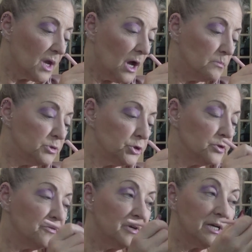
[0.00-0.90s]
I'm sure
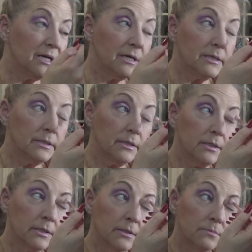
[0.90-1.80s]
if I
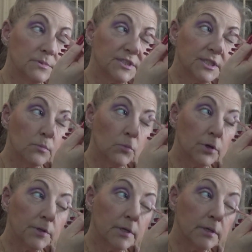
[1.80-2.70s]
had
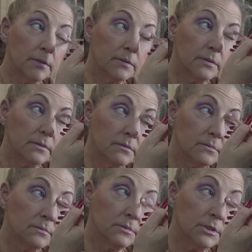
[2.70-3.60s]
someone that,
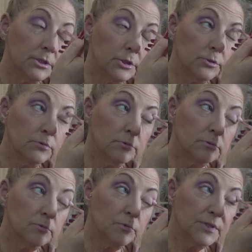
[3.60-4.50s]
you know,
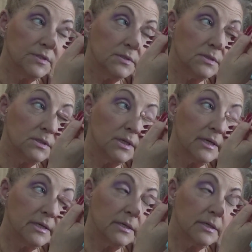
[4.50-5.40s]
wasn't
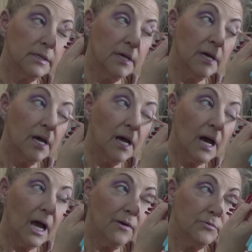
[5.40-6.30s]
like,
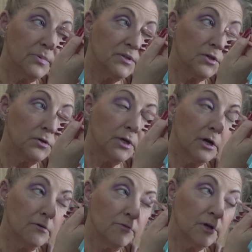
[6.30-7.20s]
I have to be so
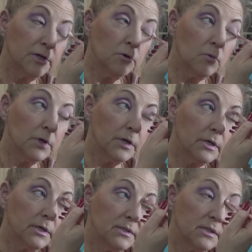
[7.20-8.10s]
careful. I don't want
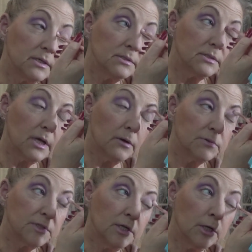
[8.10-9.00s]
to, I
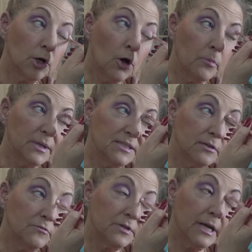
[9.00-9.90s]
was going to call
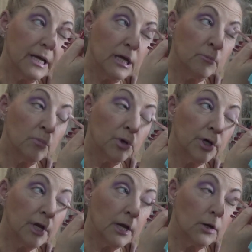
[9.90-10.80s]
myself a name,
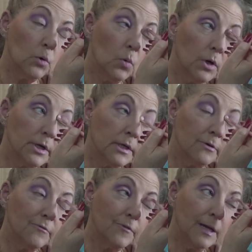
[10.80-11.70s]
but I don't want to
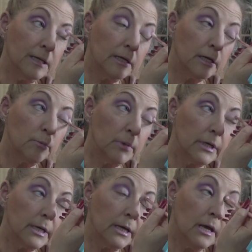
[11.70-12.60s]
offend
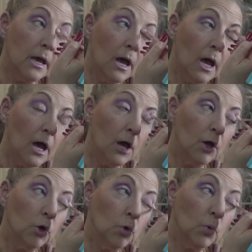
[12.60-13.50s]
anybody
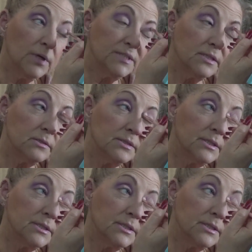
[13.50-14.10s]
who wasn't